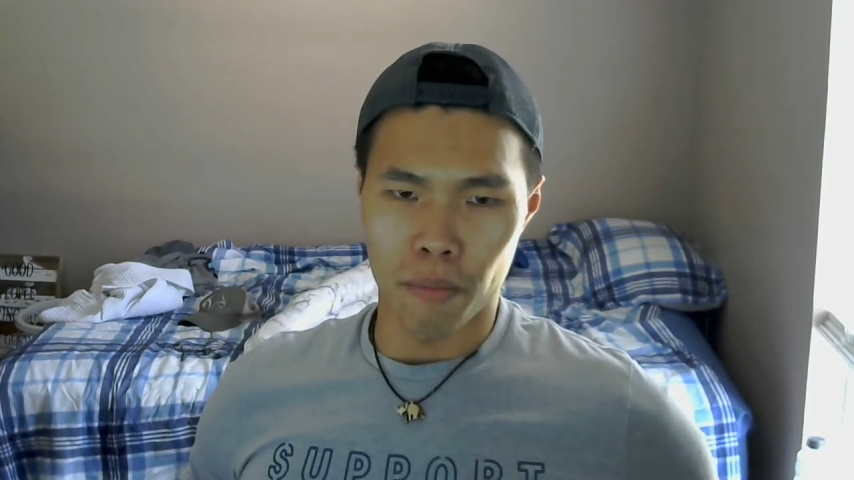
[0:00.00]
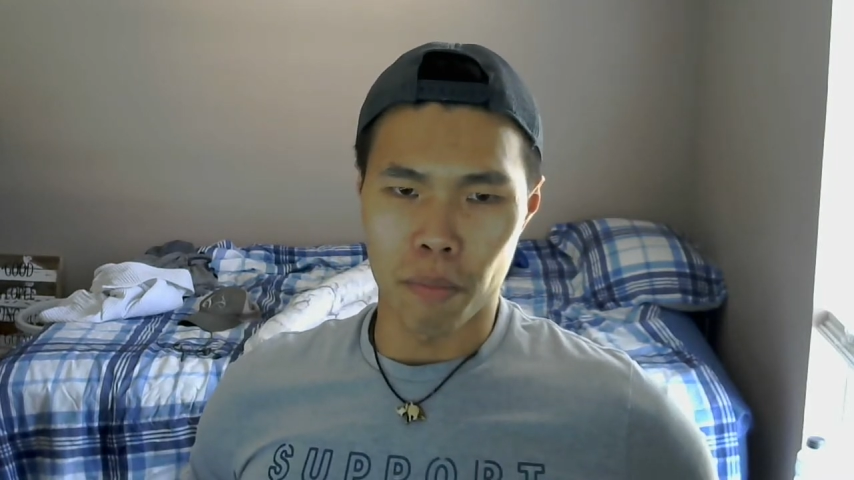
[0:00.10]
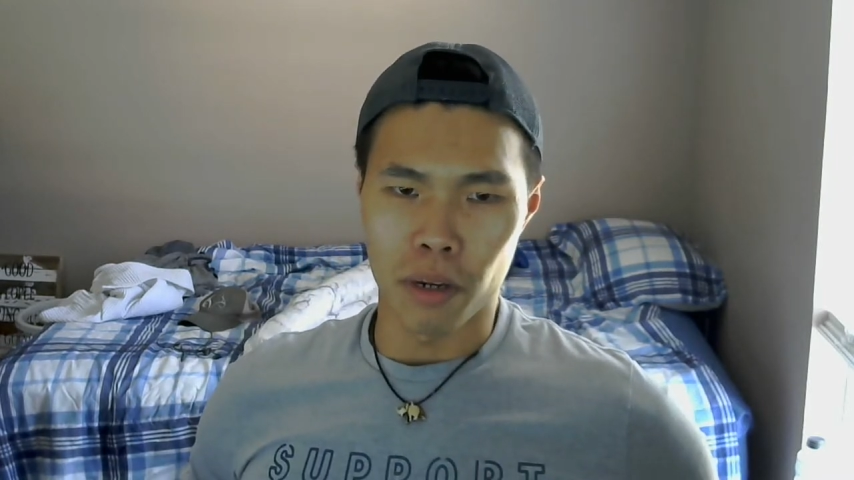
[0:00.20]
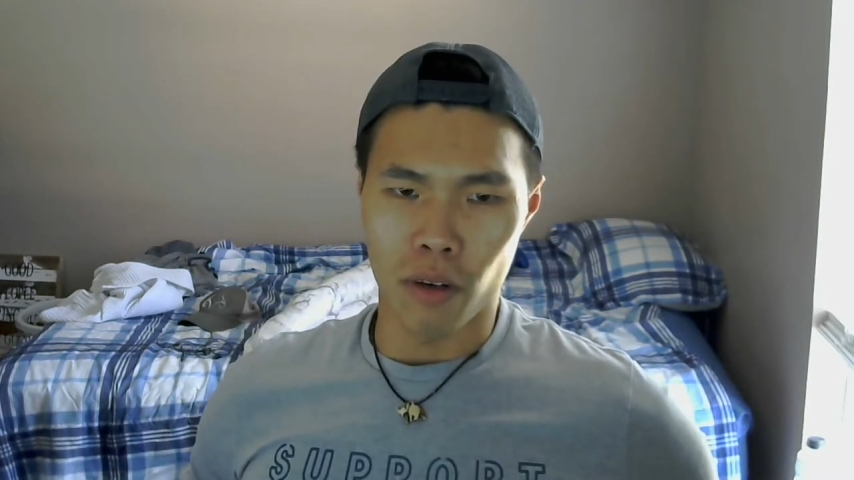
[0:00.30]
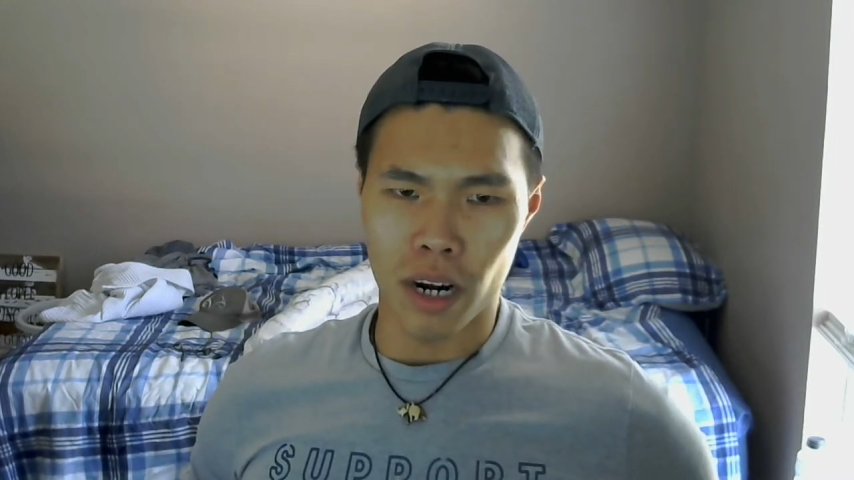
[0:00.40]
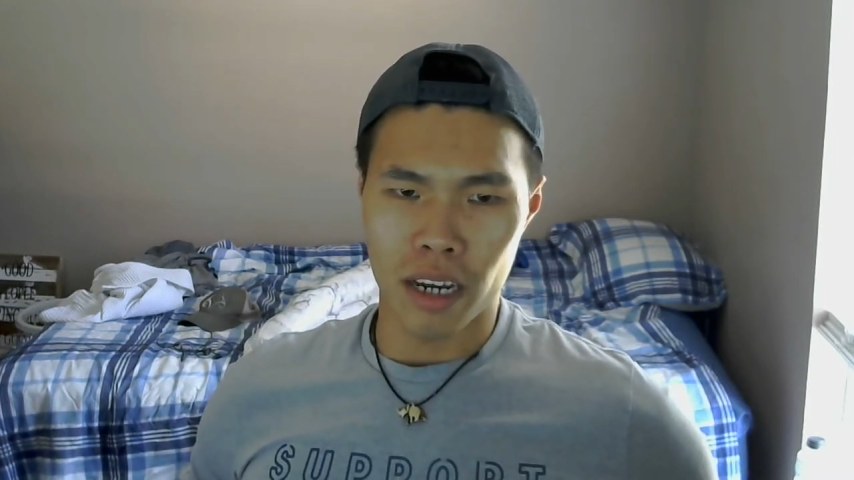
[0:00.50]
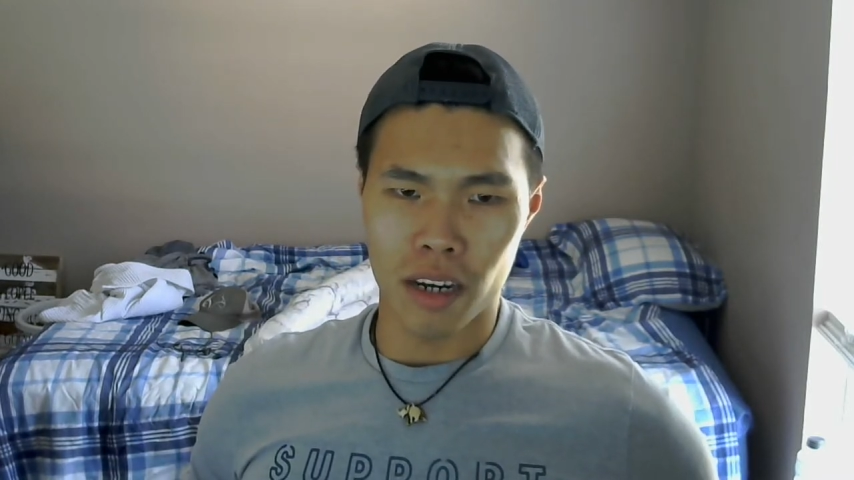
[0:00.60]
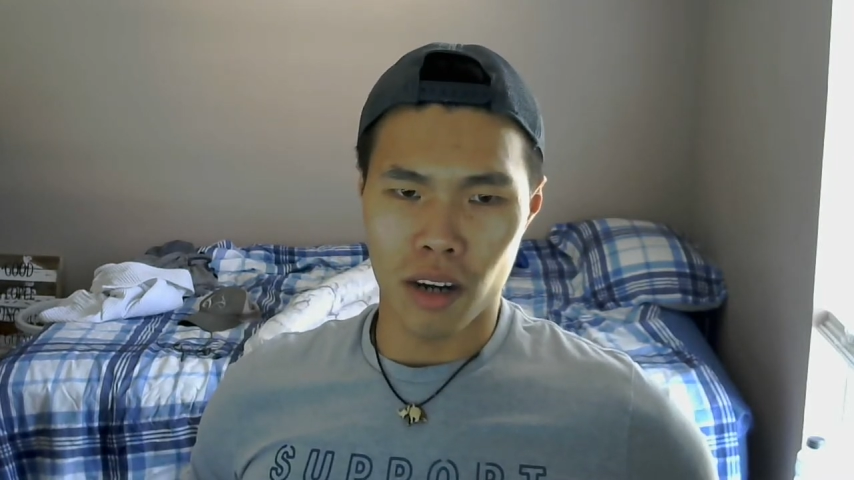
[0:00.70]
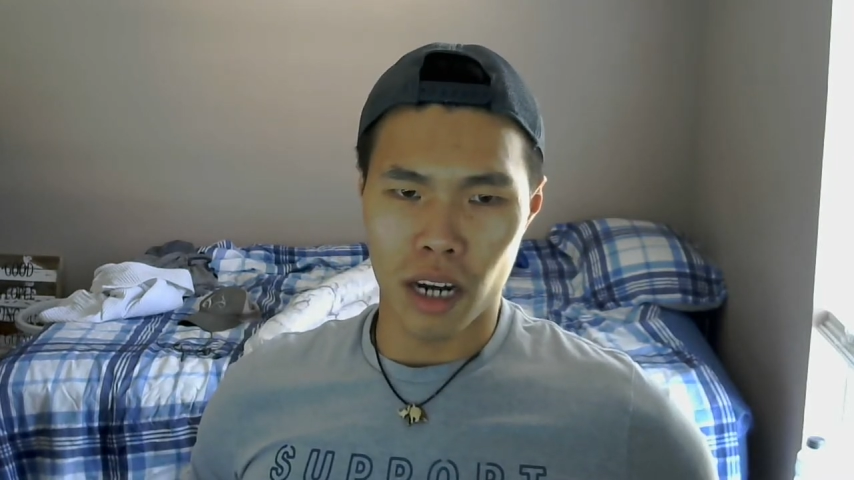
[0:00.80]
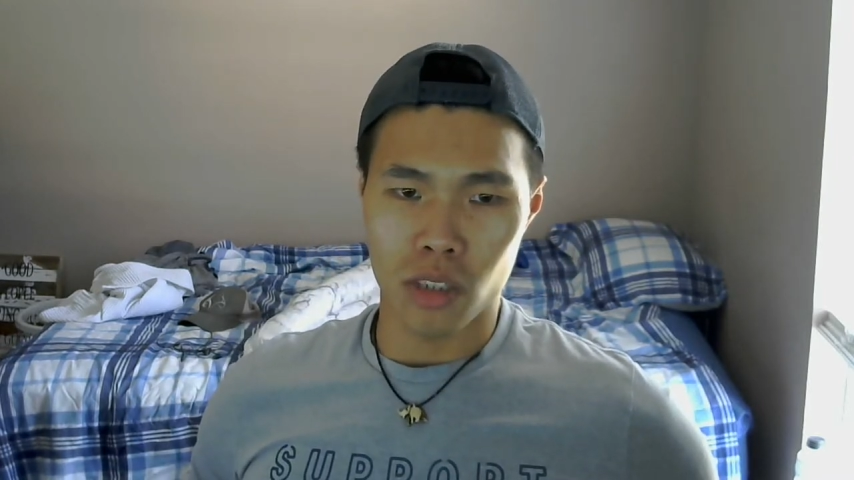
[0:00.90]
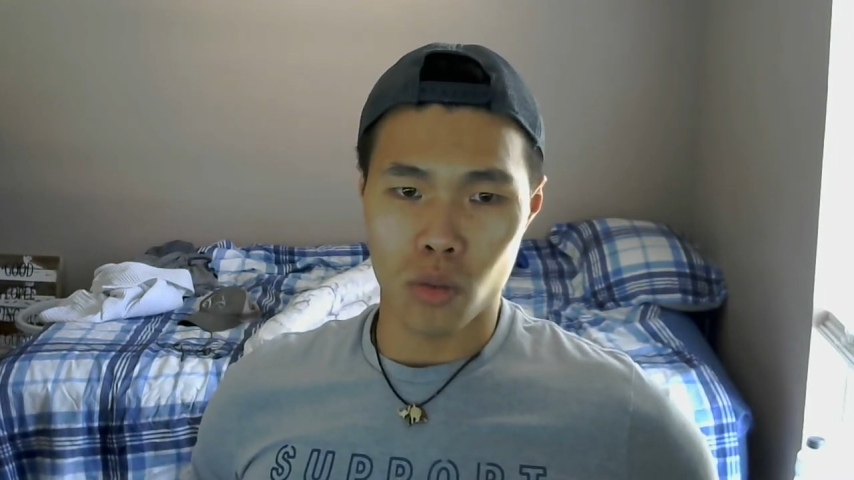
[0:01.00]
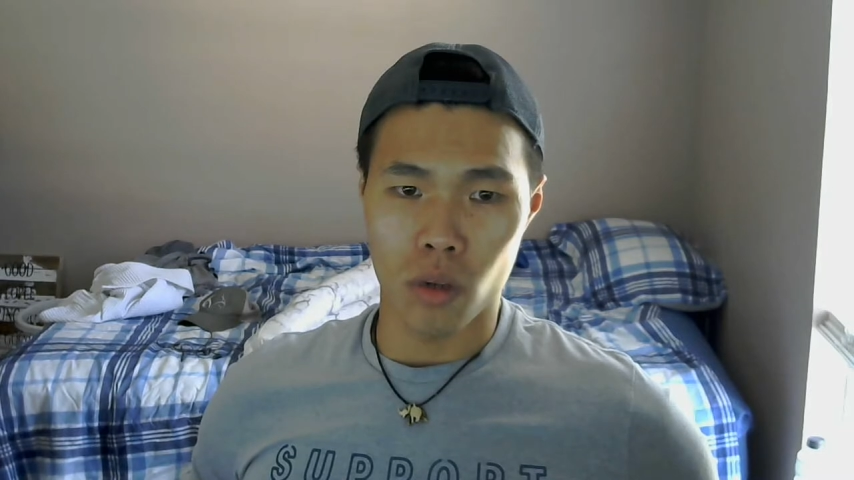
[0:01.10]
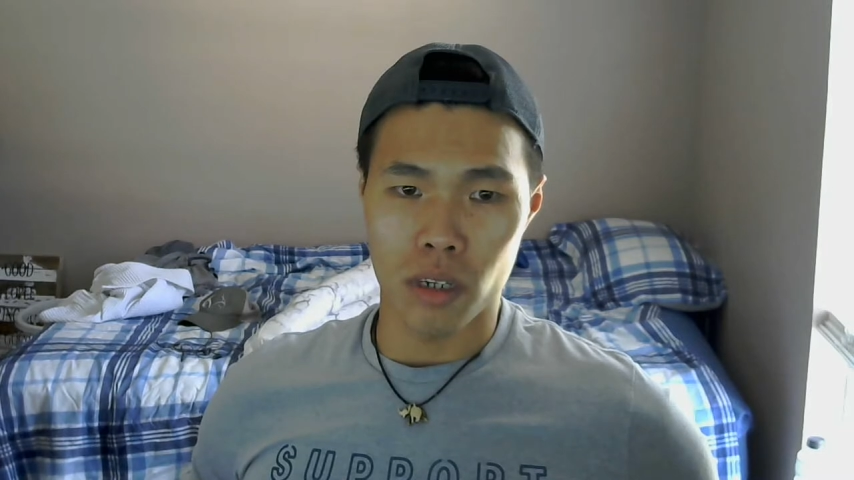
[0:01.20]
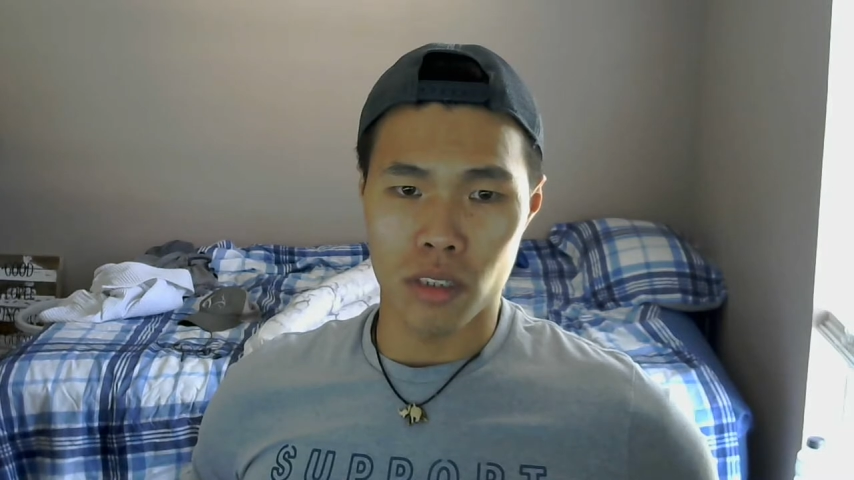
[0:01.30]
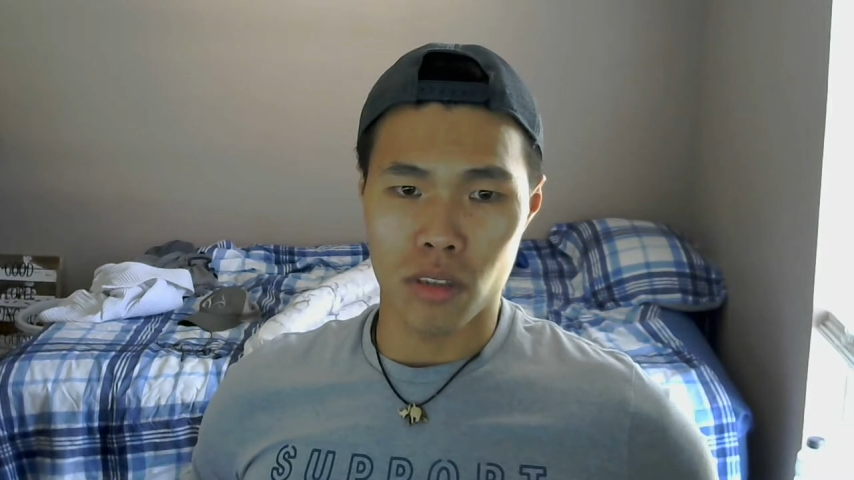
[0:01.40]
But right now, I just wanted